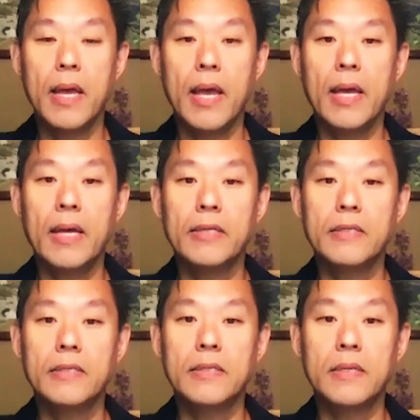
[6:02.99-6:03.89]
and
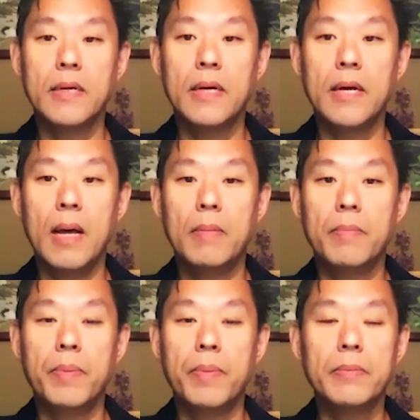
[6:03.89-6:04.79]

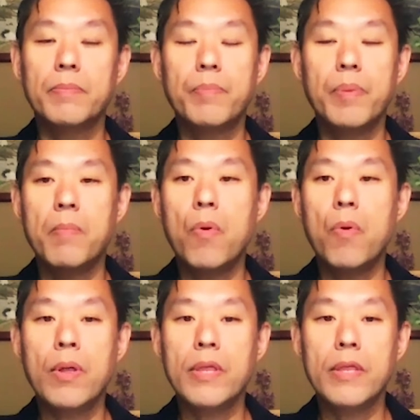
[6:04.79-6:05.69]
but
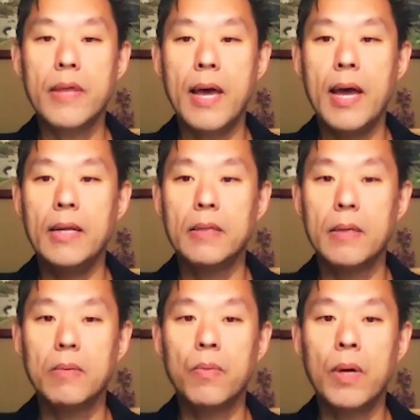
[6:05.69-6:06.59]
more than that,
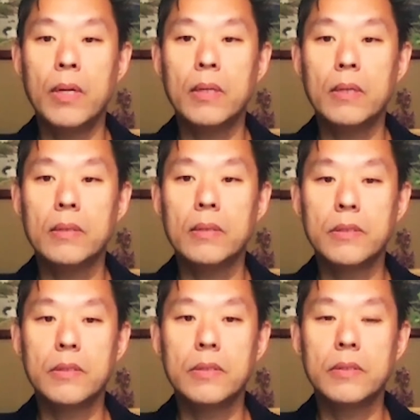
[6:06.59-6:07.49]
what
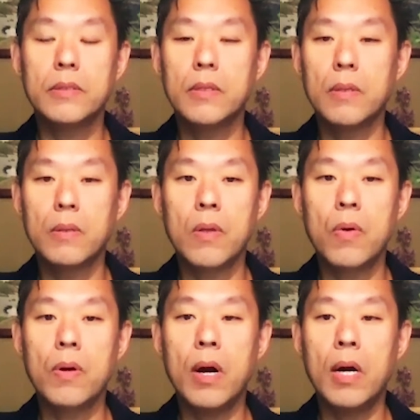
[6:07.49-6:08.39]
low
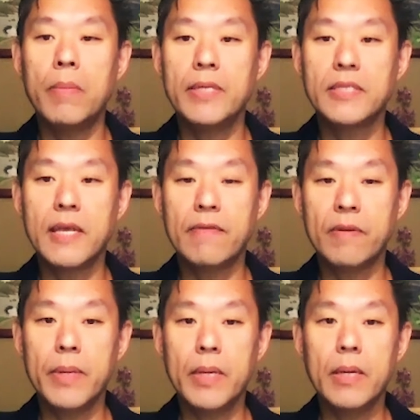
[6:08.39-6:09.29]
carb has given
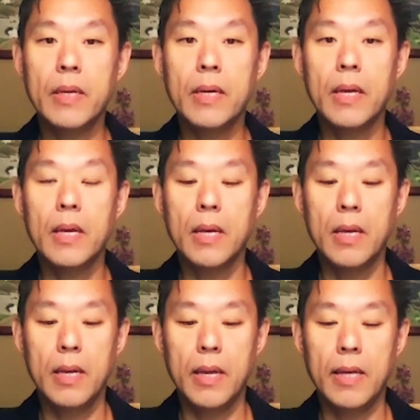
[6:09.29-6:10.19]
me
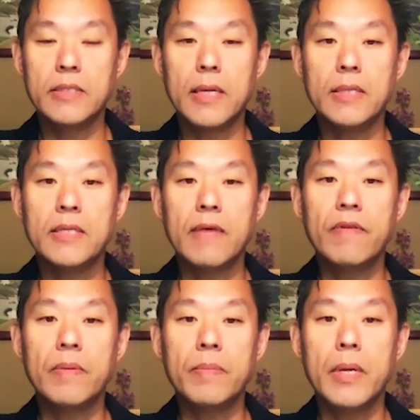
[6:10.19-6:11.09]
is it's
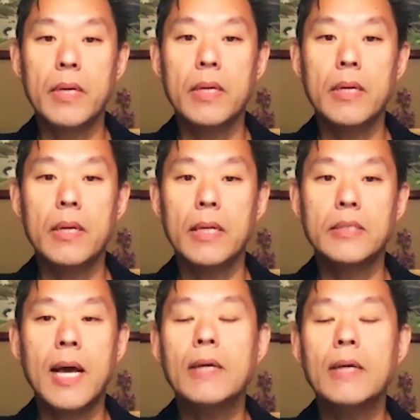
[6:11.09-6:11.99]

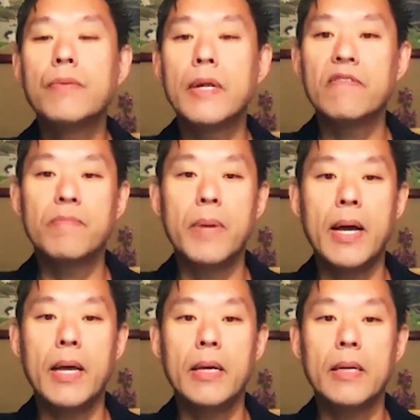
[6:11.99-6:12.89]
gotten rid of
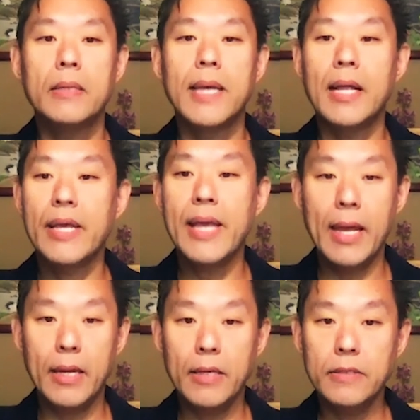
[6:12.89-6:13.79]
my daily
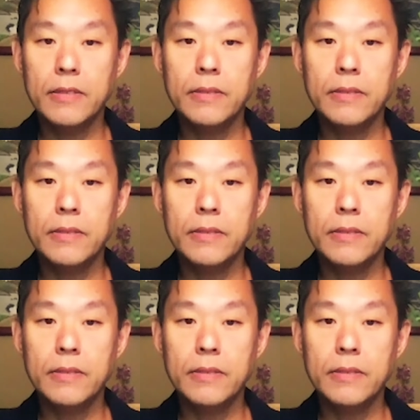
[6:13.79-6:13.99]
headaches.